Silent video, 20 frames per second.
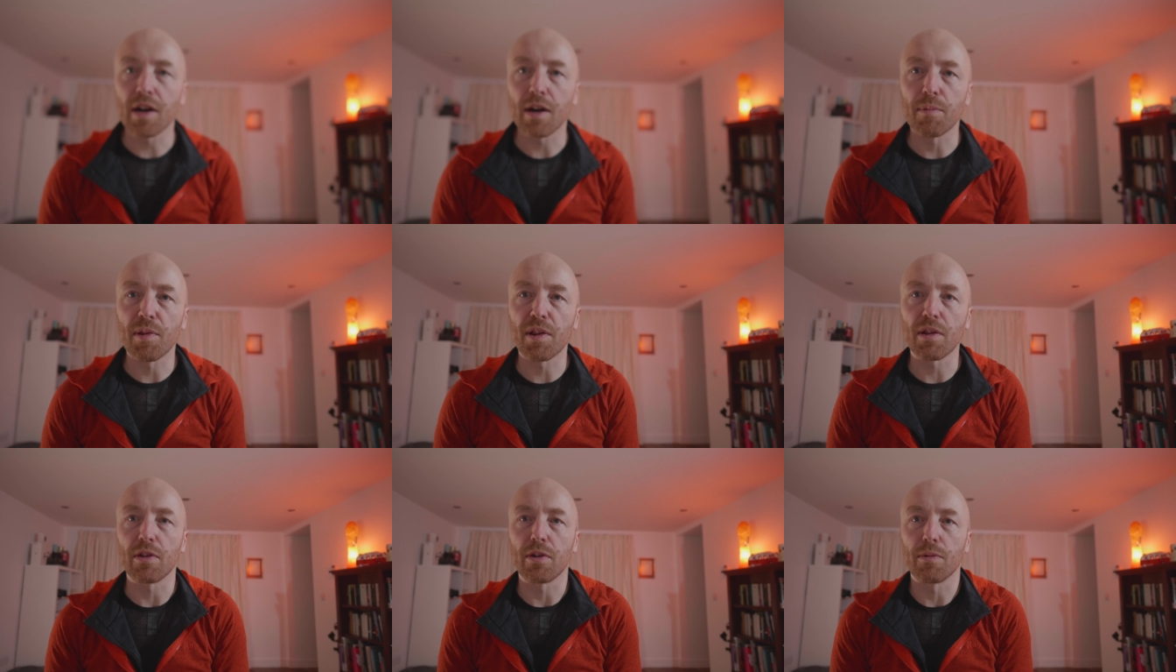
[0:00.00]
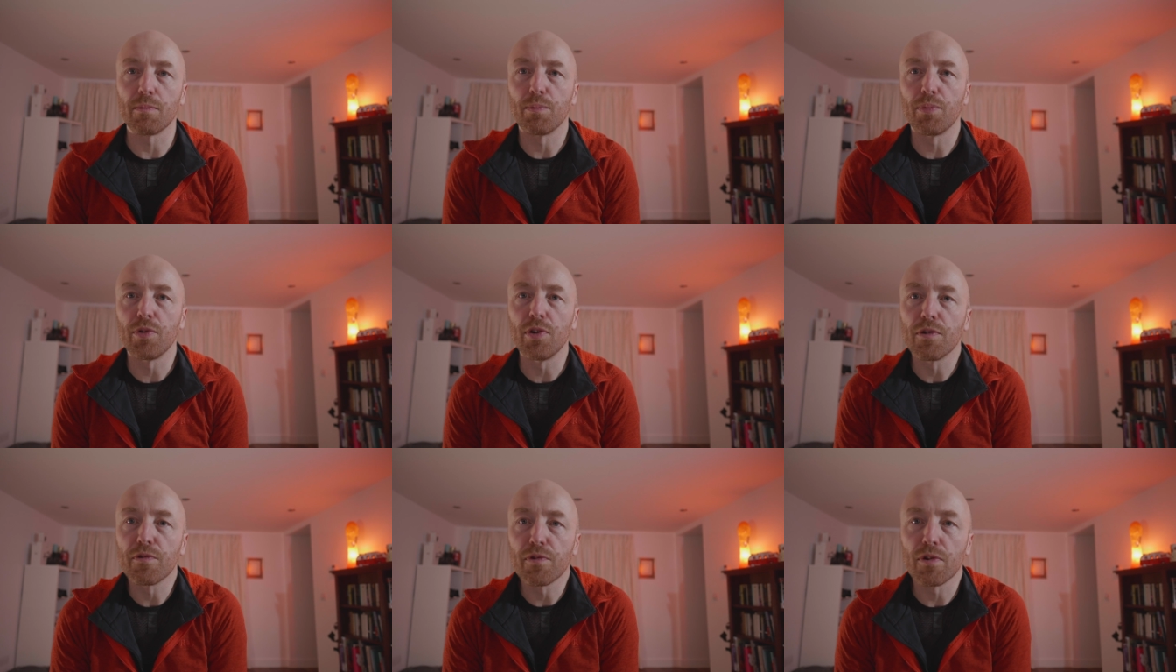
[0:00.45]
absolutely
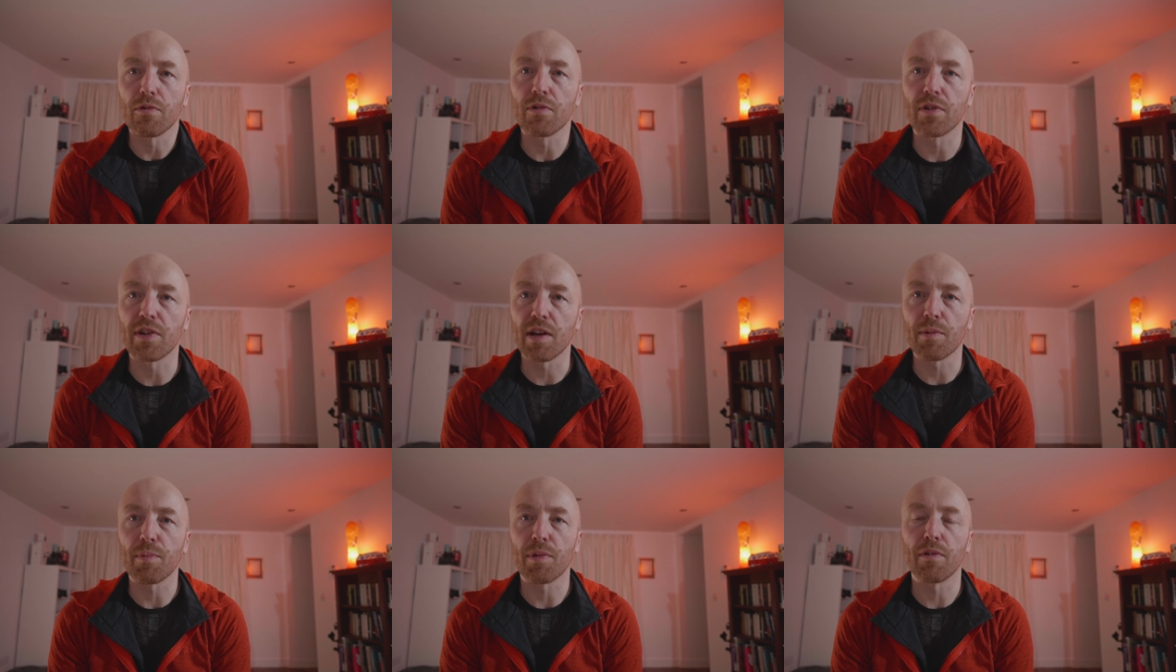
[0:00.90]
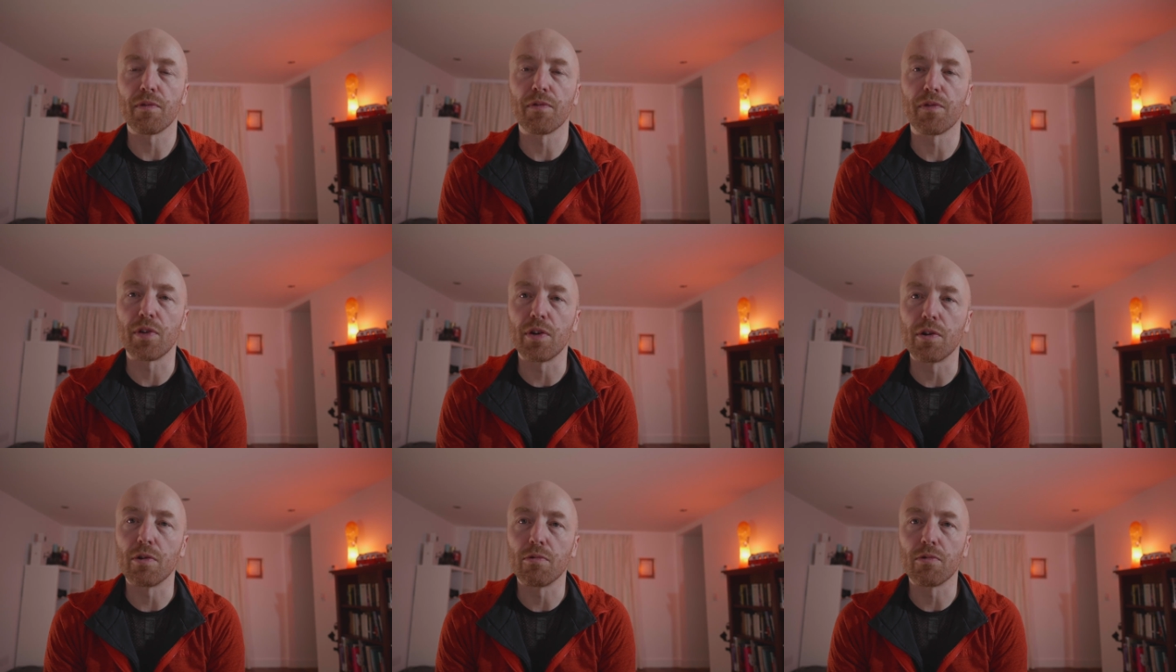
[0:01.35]
beautiful depth of
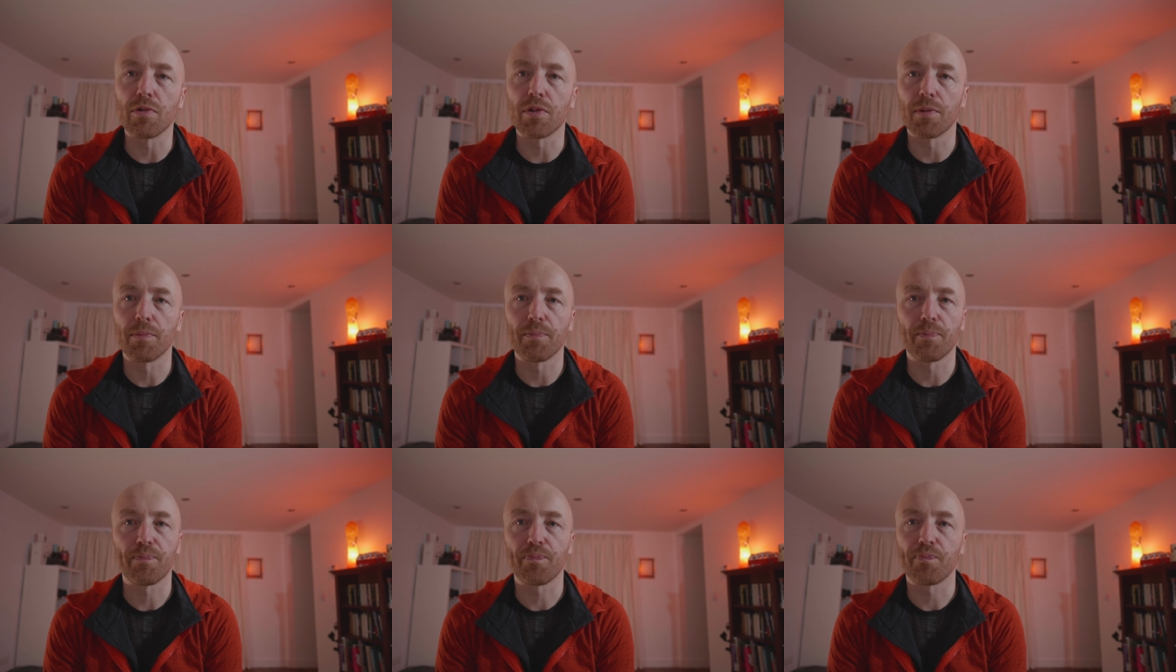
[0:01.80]
field.